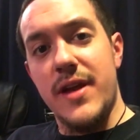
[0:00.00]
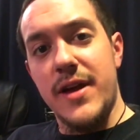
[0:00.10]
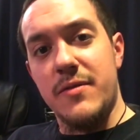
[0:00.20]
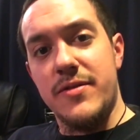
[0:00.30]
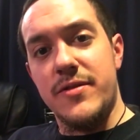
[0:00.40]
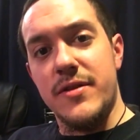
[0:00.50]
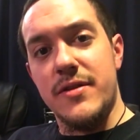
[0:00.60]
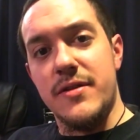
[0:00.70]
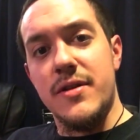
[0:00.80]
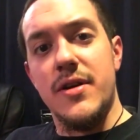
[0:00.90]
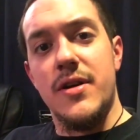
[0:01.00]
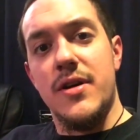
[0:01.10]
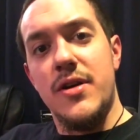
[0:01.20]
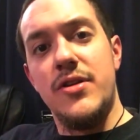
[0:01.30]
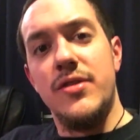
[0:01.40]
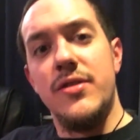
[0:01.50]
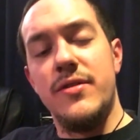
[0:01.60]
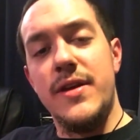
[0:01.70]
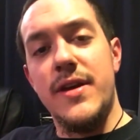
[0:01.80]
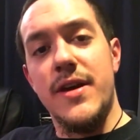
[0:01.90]
like with the
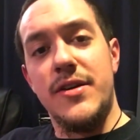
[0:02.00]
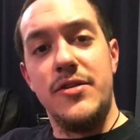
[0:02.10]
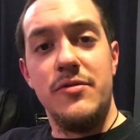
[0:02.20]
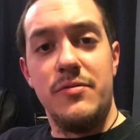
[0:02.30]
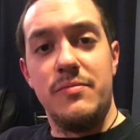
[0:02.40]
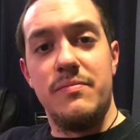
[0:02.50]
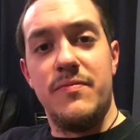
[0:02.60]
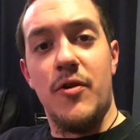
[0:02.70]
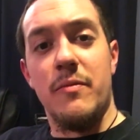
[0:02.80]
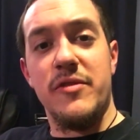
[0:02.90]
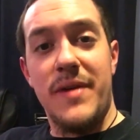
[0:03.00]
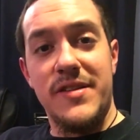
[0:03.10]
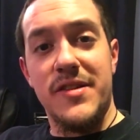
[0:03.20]
two forms of my